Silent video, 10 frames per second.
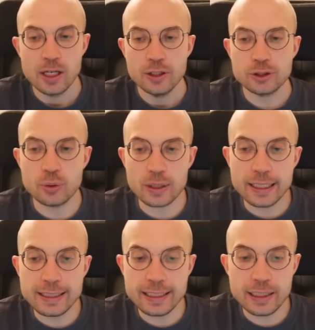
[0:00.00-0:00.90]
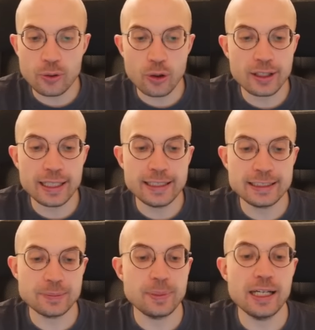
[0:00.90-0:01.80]
So right here, our king is
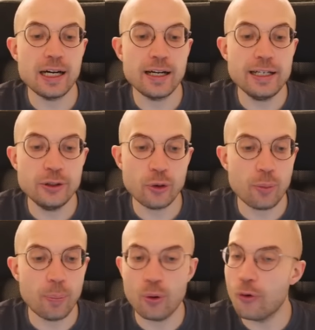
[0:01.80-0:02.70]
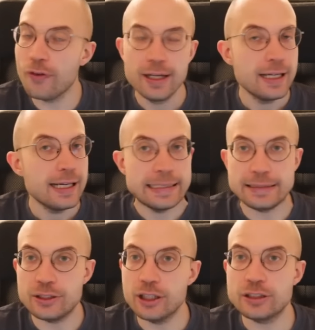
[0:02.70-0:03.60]
behind our pawn. It
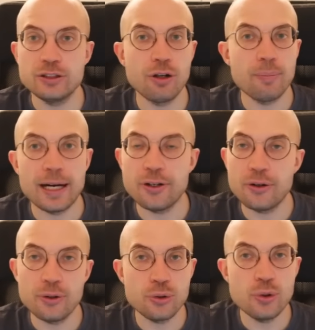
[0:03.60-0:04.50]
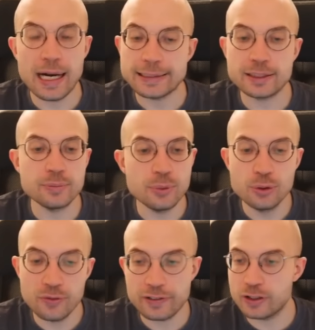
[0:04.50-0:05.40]
does not matter who has the move,
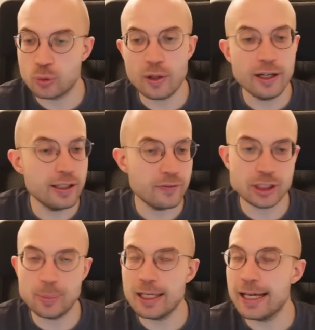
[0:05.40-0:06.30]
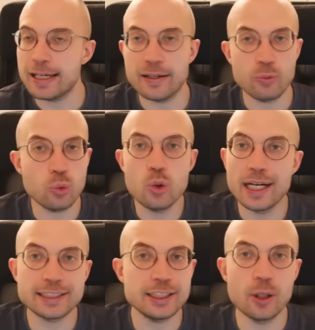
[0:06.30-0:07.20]
if it's white, if it's black, who
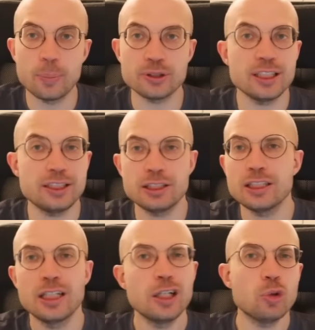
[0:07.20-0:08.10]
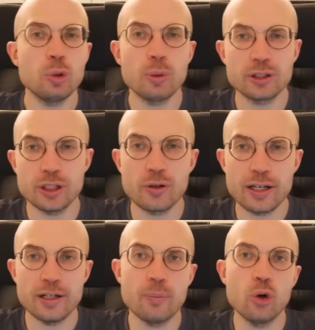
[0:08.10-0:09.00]
has the opposition. We will talk in
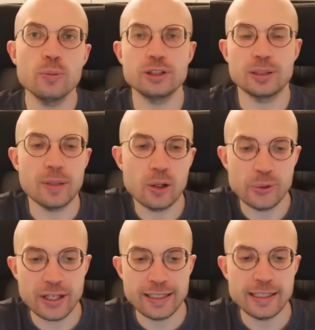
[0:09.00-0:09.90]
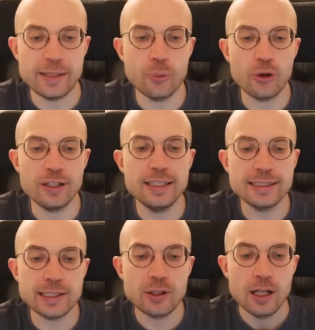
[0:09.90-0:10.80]
a moment about that in more
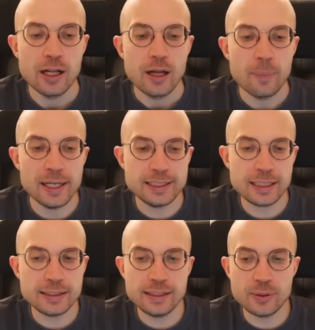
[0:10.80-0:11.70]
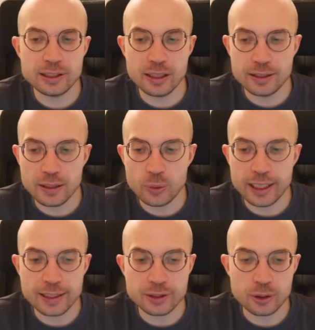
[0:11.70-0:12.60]
detail. Basically, there is nothing we
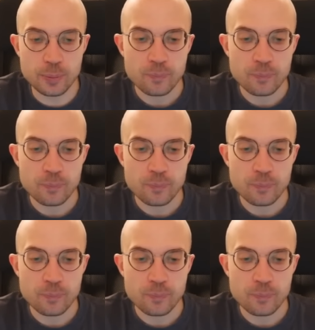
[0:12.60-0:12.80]
can do.